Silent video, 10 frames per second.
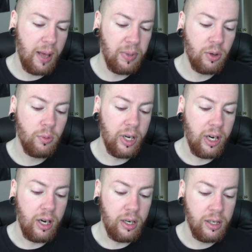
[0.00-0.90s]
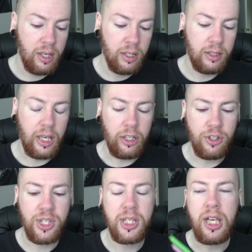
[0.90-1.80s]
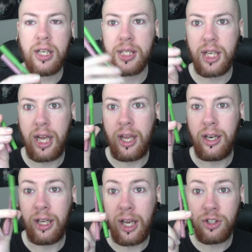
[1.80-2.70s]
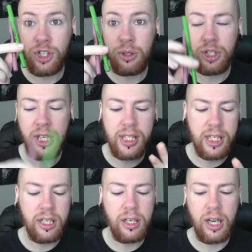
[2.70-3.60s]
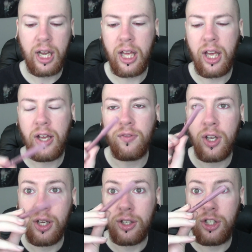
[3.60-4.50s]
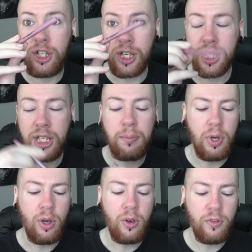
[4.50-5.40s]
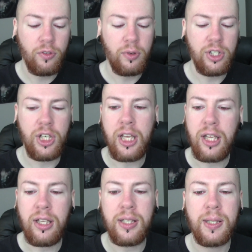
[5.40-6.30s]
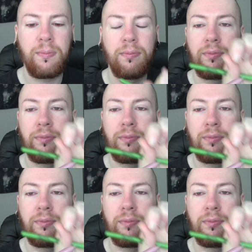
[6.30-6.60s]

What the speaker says: Epic Wear liner sticks, and I got 2 shades here. I have Dusty Mauve, which is,